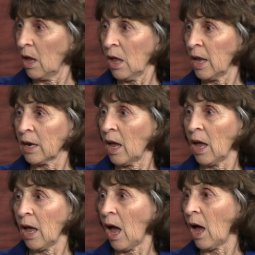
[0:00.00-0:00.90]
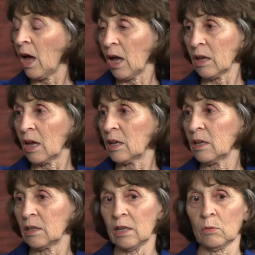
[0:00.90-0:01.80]
And
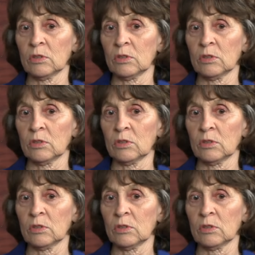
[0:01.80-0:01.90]
it